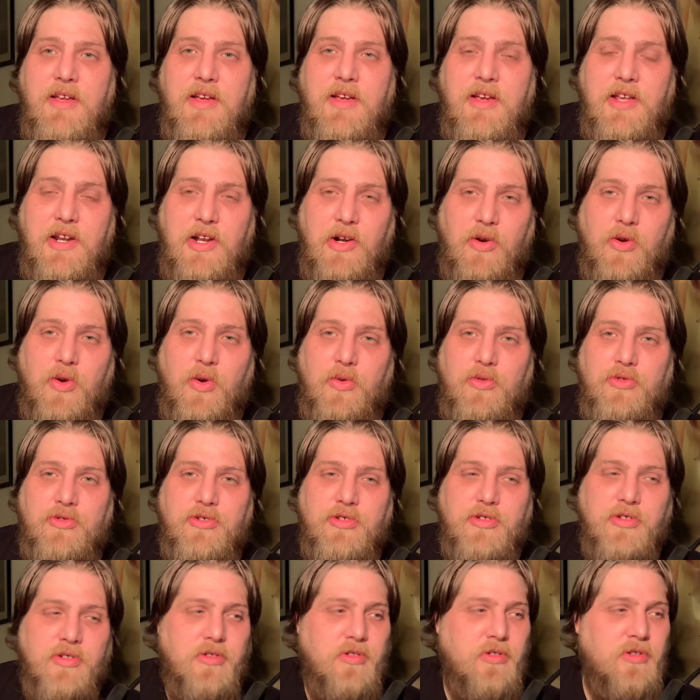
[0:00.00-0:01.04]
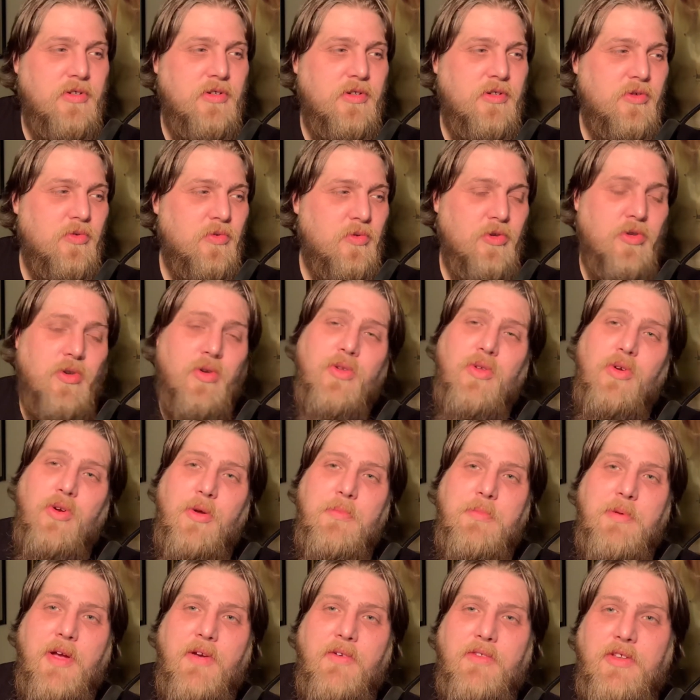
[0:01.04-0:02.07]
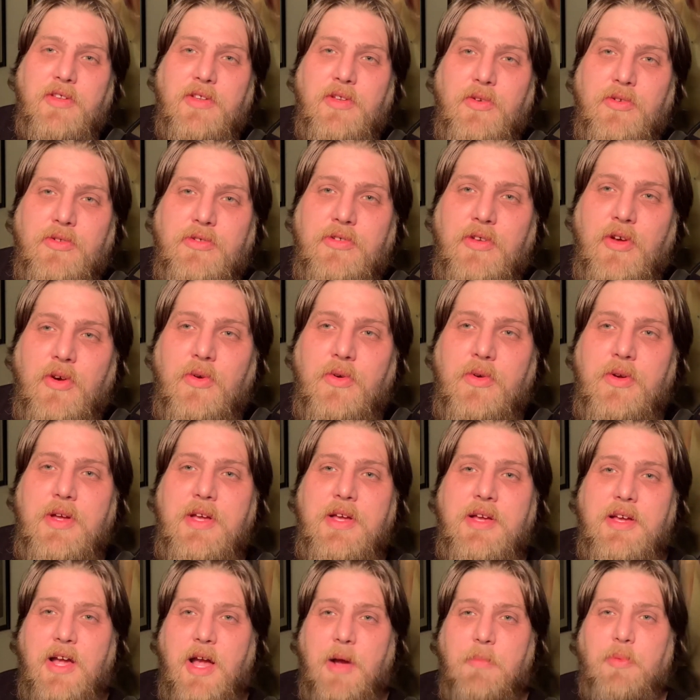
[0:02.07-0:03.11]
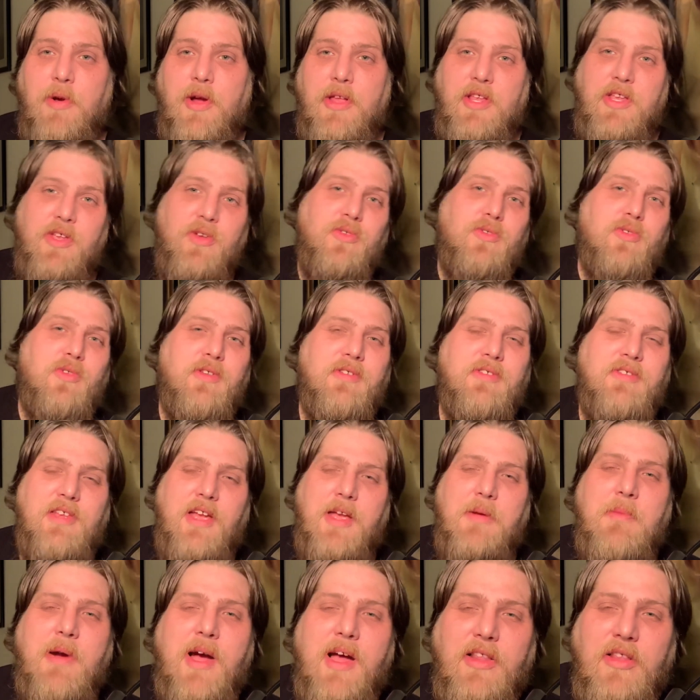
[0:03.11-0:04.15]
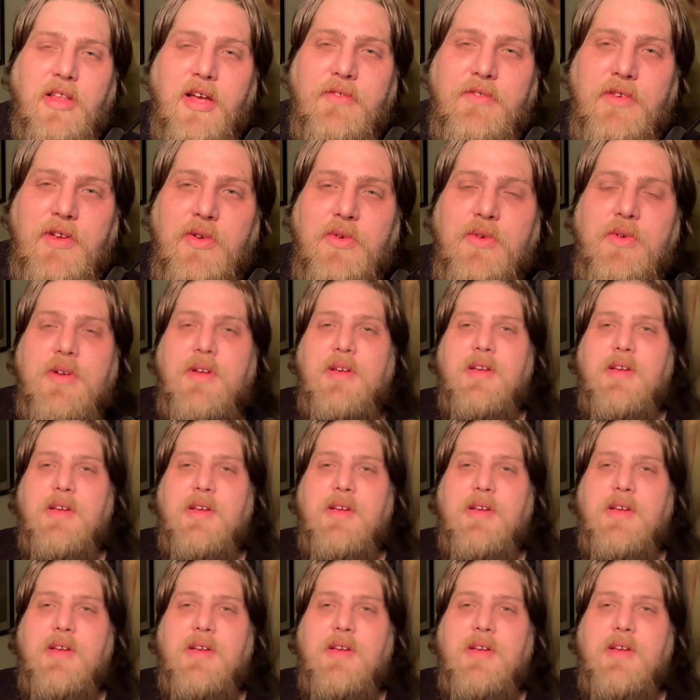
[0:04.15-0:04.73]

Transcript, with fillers: and our culture will no longer be able to do so. I pray that you'll do the same. I love you.